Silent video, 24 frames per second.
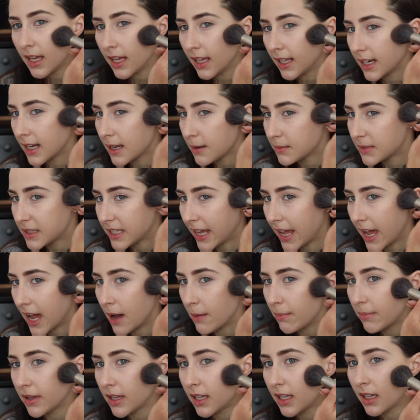And I'm
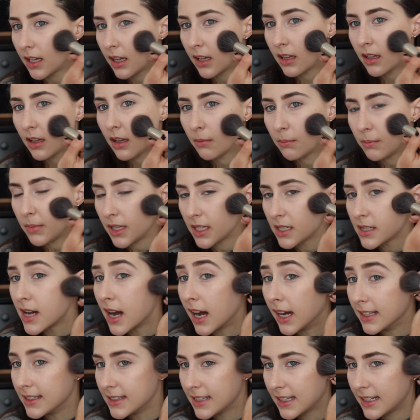tapping
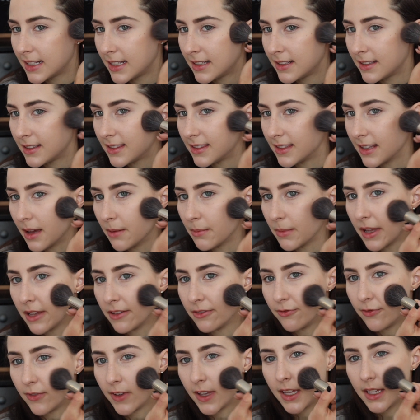because I didn't set my
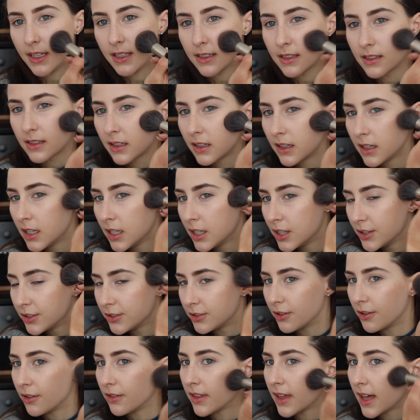face
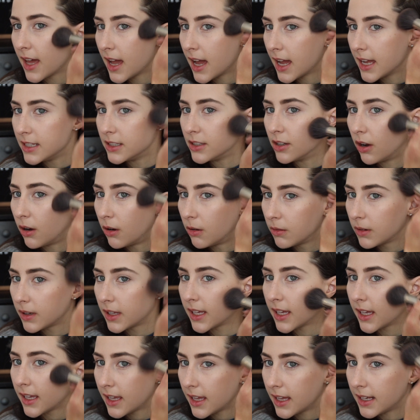so that I don't
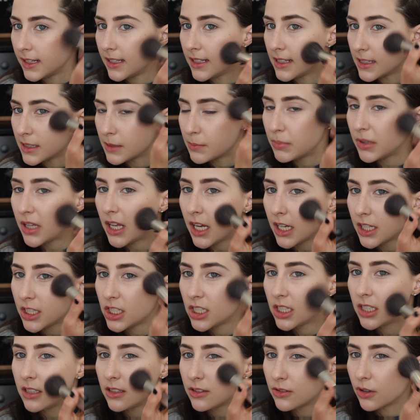get any
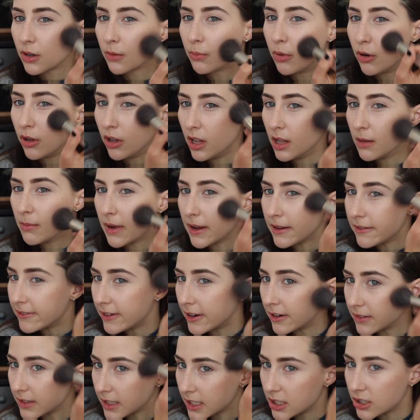splotches or pull up my
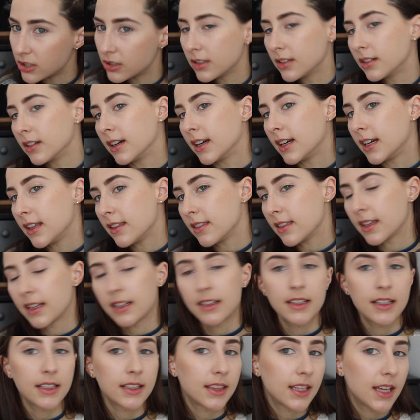foundation or anything
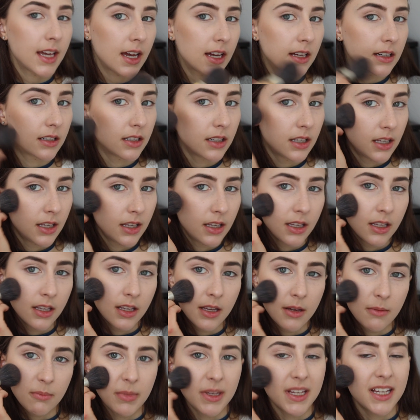like that.
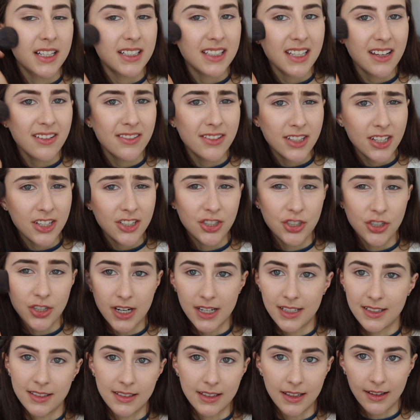Because I have such
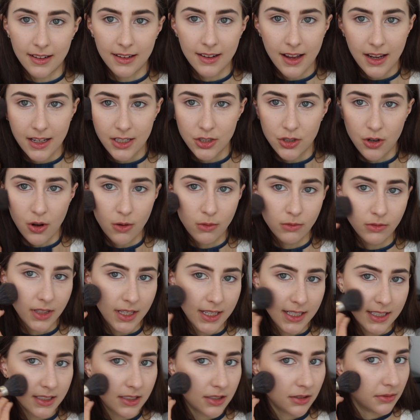dry skin, I don't
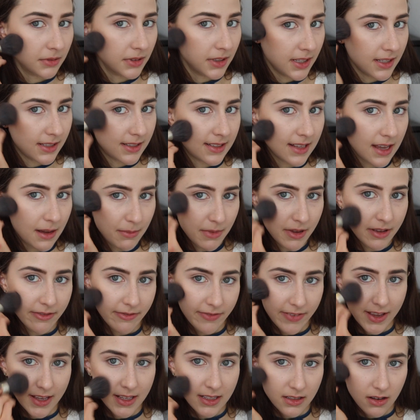like to really set my
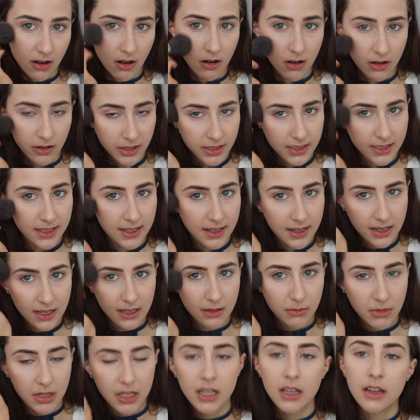face all the
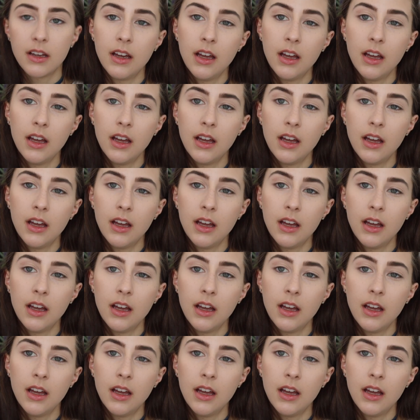time,